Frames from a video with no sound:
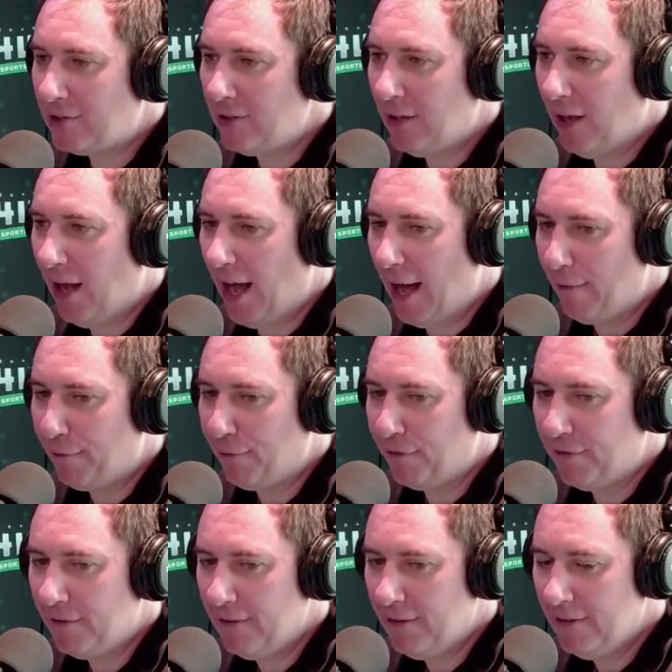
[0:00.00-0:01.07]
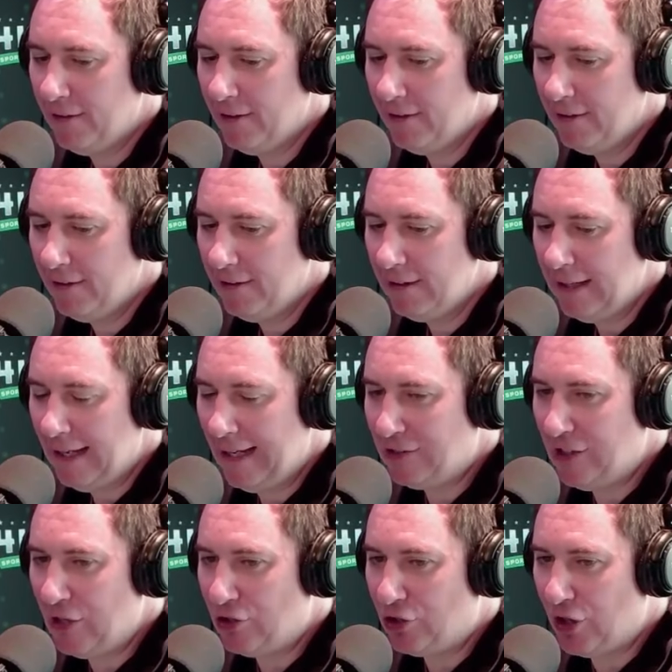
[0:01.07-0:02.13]
Huff. Is
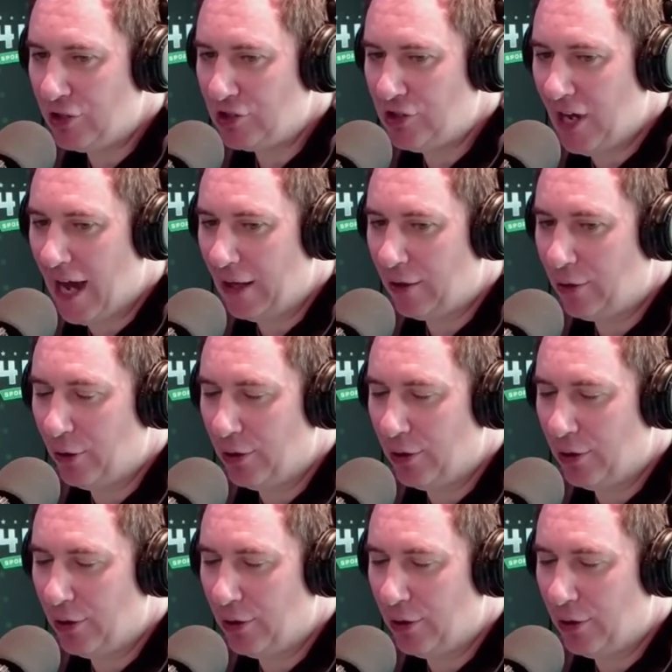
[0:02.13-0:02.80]
he just not good,